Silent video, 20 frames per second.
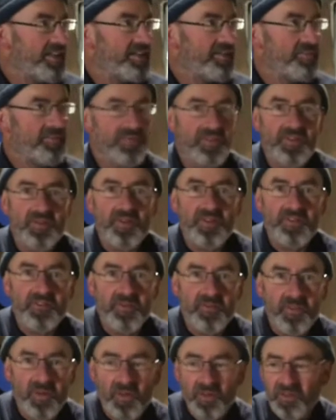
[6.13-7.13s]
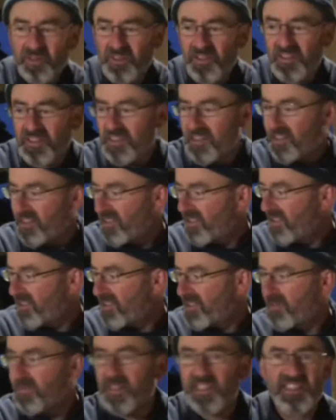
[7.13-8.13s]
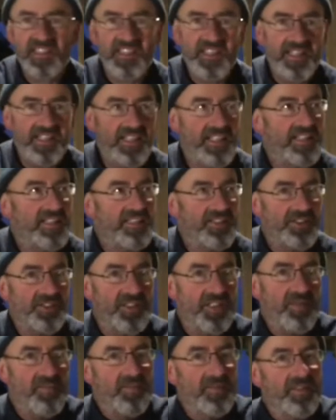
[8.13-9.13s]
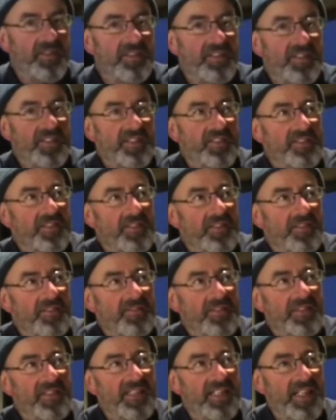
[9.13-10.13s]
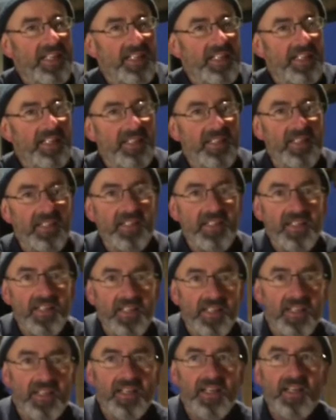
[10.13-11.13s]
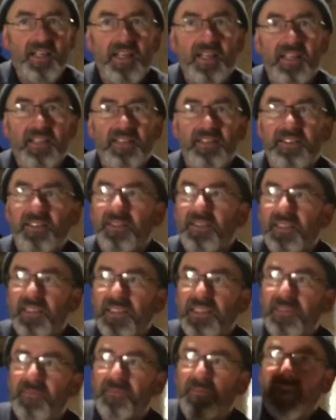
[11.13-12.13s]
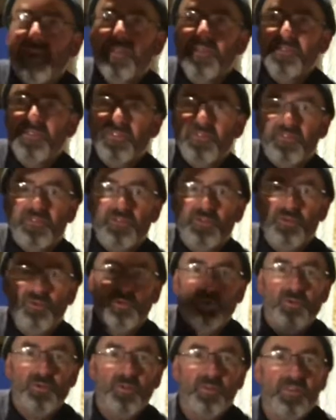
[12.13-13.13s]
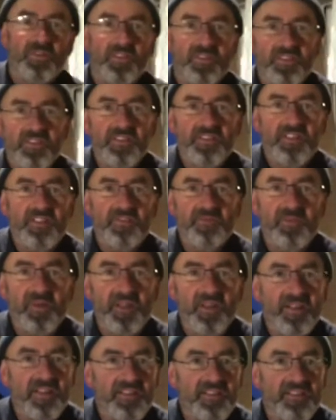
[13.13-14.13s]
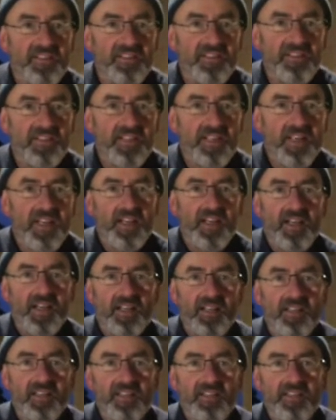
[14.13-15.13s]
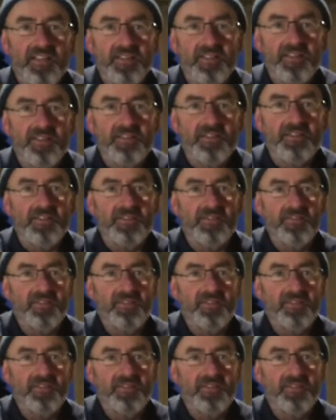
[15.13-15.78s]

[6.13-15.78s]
so I do apologise. It's a bit stinky. The sheep are just over there, and there's bales of straw and stuff behind us, and then lots of